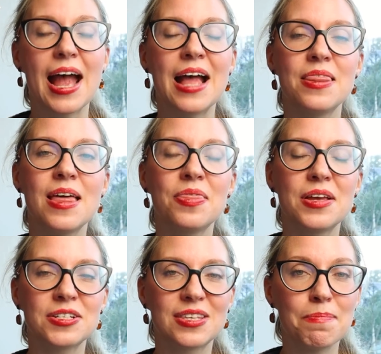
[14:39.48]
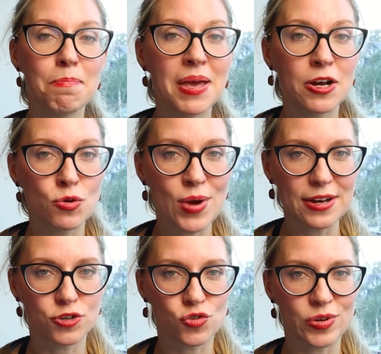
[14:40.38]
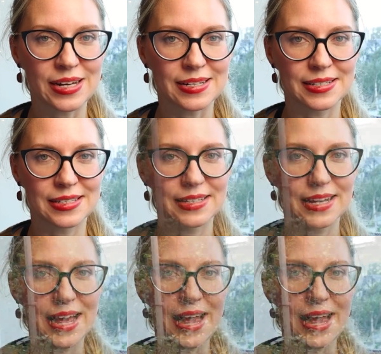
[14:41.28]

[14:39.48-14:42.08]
And then there's the minaret trees.